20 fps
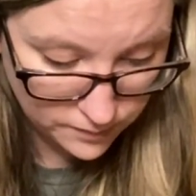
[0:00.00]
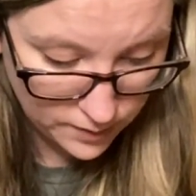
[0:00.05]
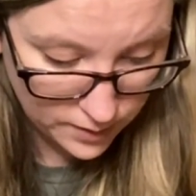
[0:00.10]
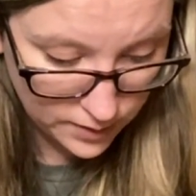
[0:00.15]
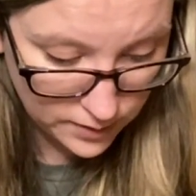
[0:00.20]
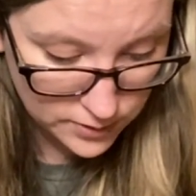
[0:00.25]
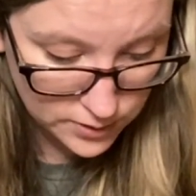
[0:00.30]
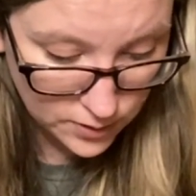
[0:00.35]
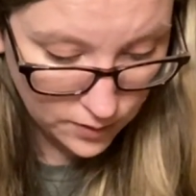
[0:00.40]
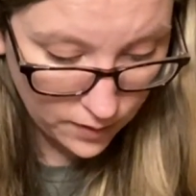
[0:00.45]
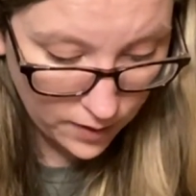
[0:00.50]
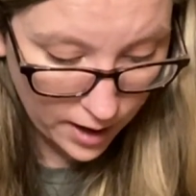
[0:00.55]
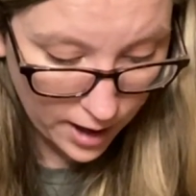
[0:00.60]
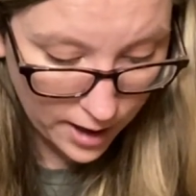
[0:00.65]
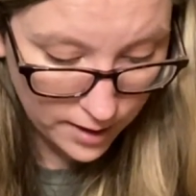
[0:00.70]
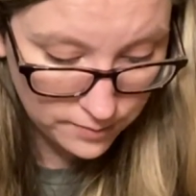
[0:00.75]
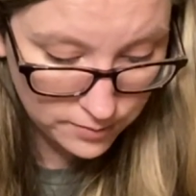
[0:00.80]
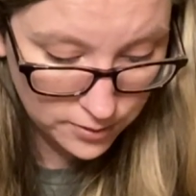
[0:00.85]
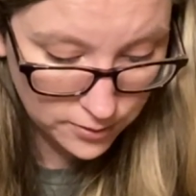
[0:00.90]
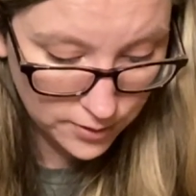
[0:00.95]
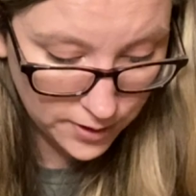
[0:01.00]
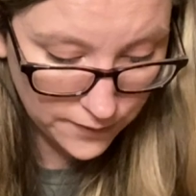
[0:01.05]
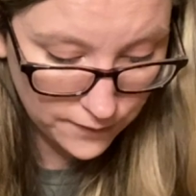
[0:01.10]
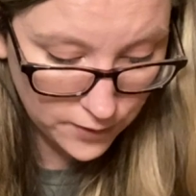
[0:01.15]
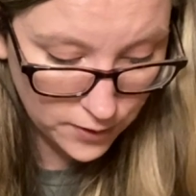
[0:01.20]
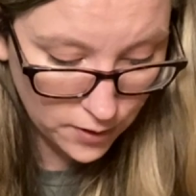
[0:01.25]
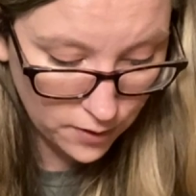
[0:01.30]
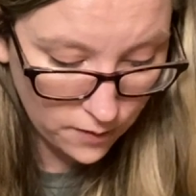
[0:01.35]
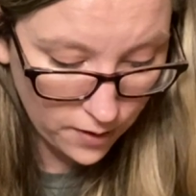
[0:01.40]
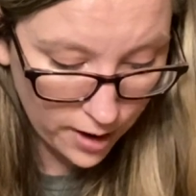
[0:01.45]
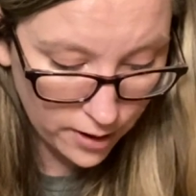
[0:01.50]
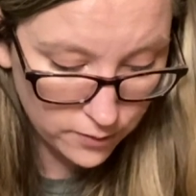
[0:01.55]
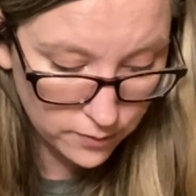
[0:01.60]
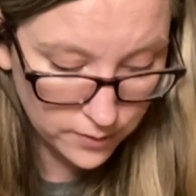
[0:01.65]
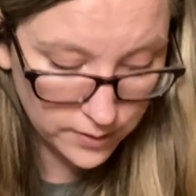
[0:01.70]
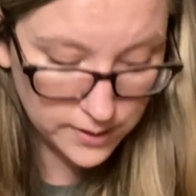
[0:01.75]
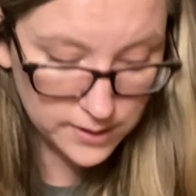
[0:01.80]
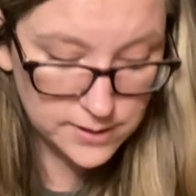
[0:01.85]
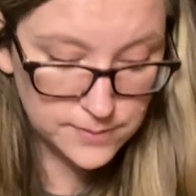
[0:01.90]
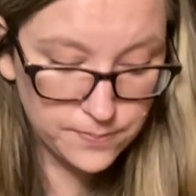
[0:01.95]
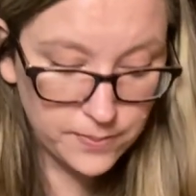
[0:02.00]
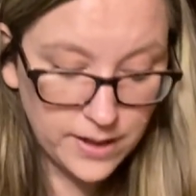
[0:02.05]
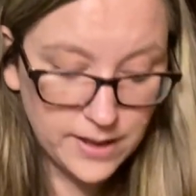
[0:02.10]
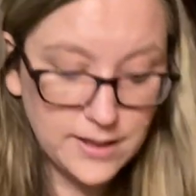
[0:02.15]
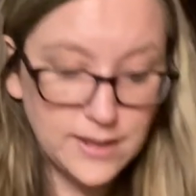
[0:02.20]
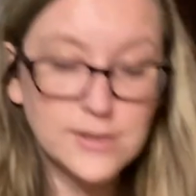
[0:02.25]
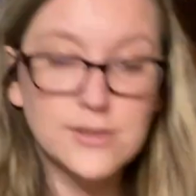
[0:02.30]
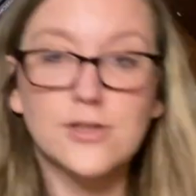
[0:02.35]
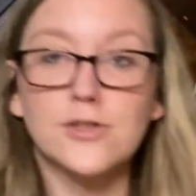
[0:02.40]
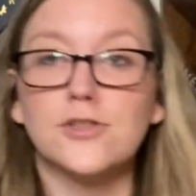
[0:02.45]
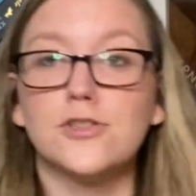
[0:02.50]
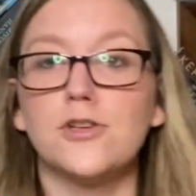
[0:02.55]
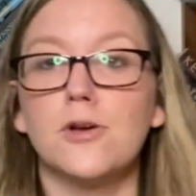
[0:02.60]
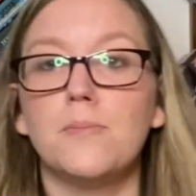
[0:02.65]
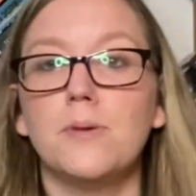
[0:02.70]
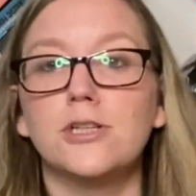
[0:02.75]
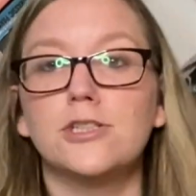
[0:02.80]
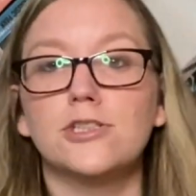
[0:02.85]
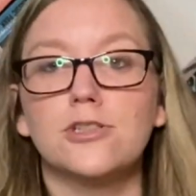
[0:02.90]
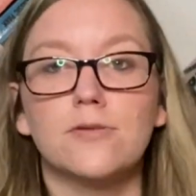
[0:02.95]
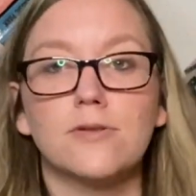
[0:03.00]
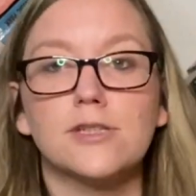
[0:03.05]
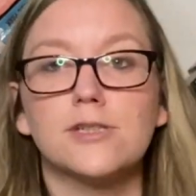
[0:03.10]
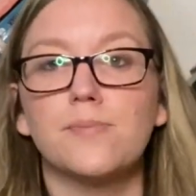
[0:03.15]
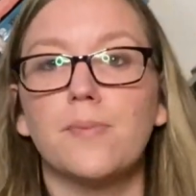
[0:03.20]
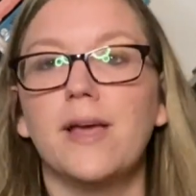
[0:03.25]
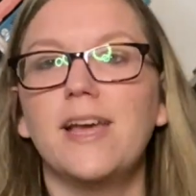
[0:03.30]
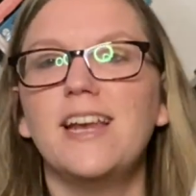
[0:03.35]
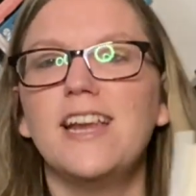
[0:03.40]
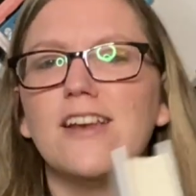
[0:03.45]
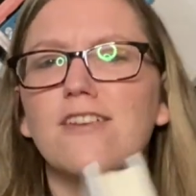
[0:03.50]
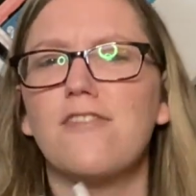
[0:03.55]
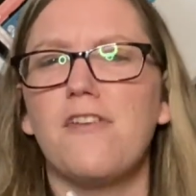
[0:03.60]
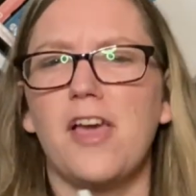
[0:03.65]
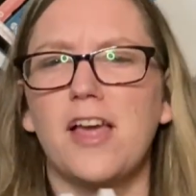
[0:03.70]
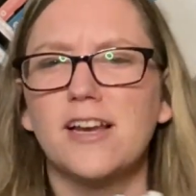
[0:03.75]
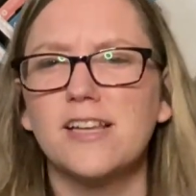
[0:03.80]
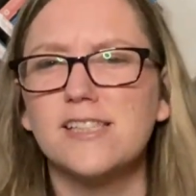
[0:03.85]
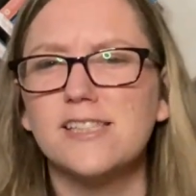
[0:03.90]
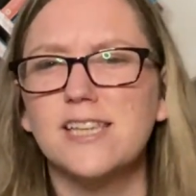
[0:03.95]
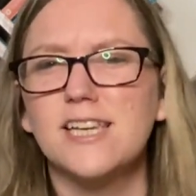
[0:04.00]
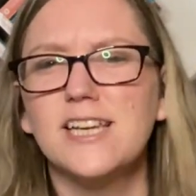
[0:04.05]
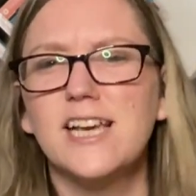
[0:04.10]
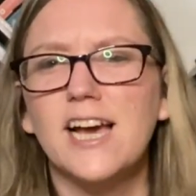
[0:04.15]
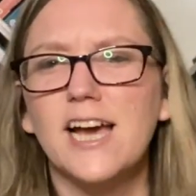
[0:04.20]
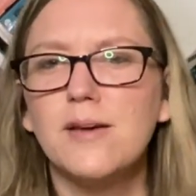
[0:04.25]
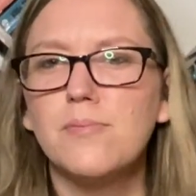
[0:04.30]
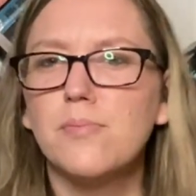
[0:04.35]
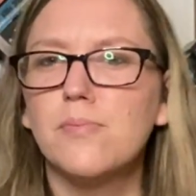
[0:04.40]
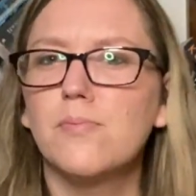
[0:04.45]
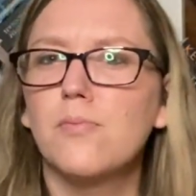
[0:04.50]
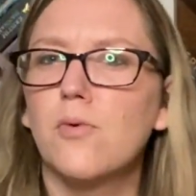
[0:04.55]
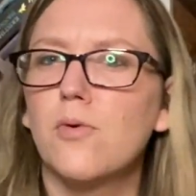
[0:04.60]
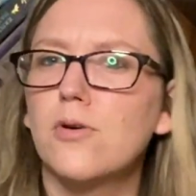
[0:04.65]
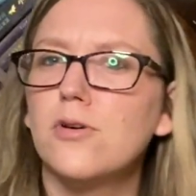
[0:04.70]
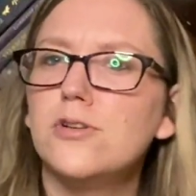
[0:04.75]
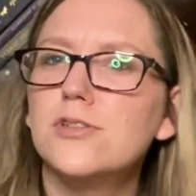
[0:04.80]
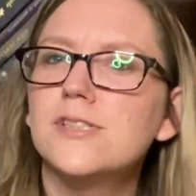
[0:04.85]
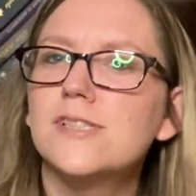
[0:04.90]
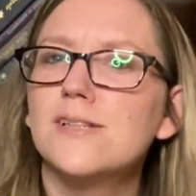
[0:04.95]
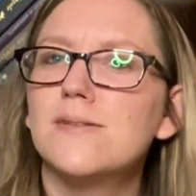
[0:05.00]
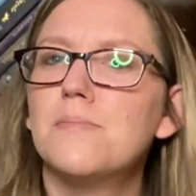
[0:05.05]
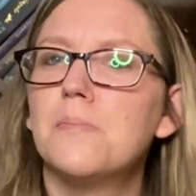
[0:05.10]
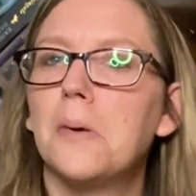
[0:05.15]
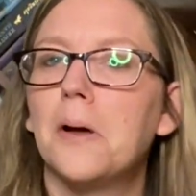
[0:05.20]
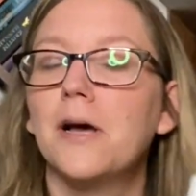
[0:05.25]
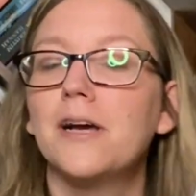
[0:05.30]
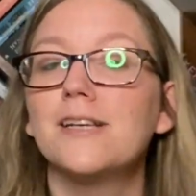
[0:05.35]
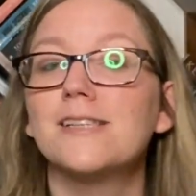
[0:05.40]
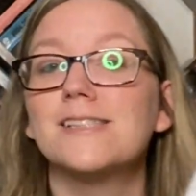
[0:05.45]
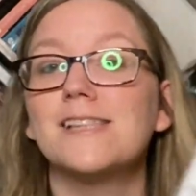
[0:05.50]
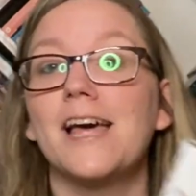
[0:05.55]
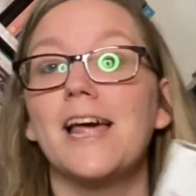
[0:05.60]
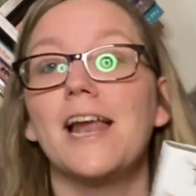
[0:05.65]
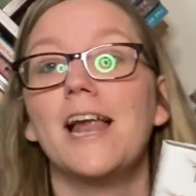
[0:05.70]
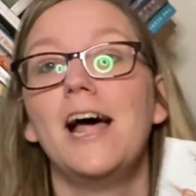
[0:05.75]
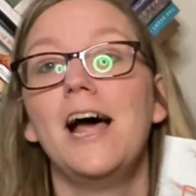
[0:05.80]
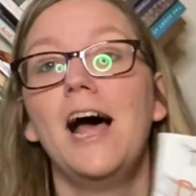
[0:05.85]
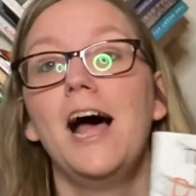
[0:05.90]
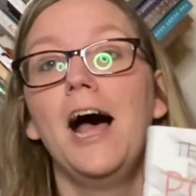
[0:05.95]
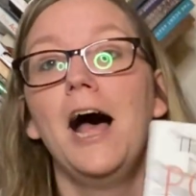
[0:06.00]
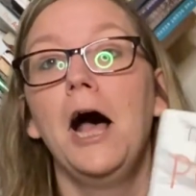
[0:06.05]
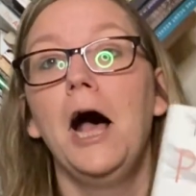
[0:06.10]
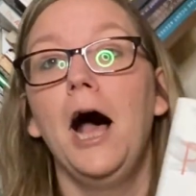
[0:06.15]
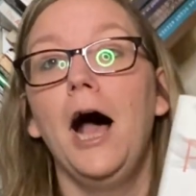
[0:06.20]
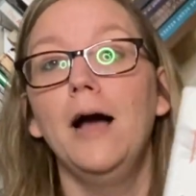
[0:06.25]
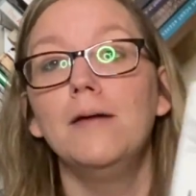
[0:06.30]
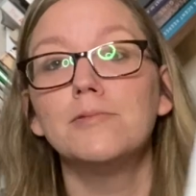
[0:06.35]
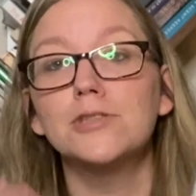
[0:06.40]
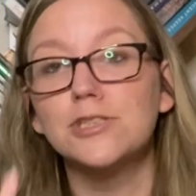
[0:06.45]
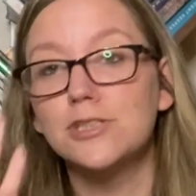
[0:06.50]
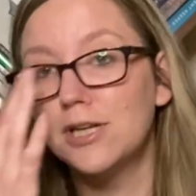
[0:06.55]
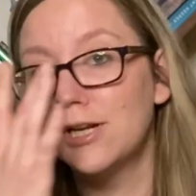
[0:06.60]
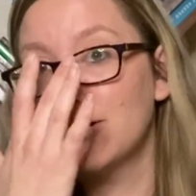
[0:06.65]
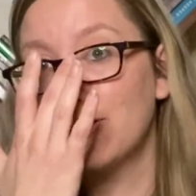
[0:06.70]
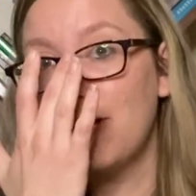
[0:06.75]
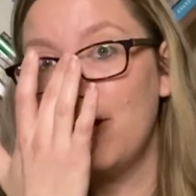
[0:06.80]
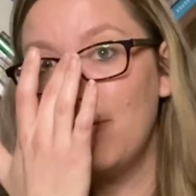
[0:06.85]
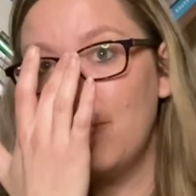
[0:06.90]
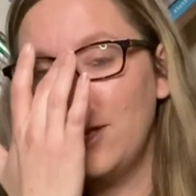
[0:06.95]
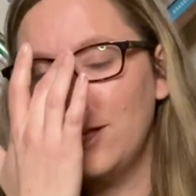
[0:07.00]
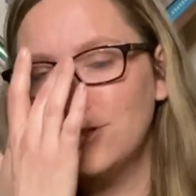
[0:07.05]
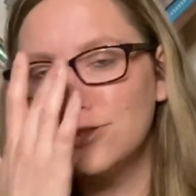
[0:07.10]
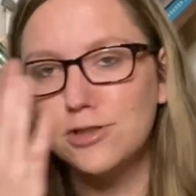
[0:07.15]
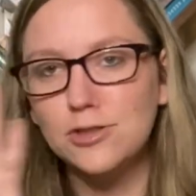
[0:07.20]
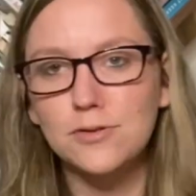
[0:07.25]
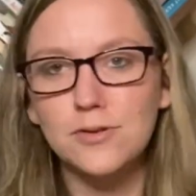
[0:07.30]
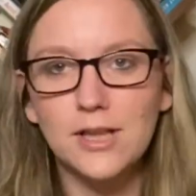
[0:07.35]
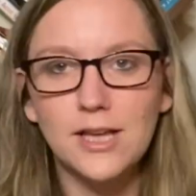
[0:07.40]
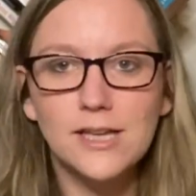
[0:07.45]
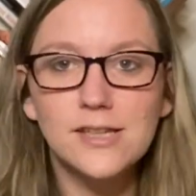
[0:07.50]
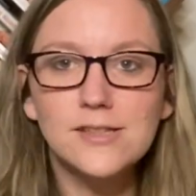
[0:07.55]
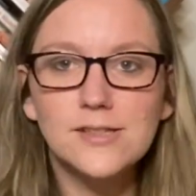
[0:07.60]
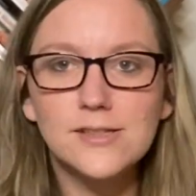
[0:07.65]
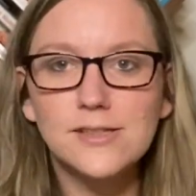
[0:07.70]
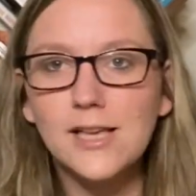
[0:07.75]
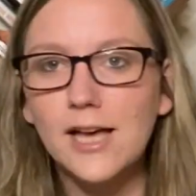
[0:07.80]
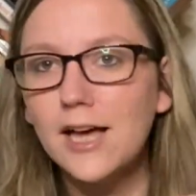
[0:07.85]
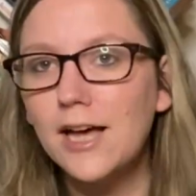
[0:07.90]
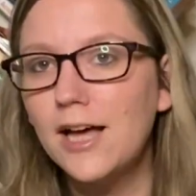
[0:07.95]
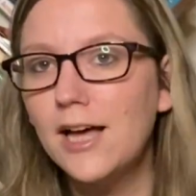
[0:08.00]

So I don't even know how to explain this. There's so much to explain in fantasy type worlds and books that I'm just going to go into this.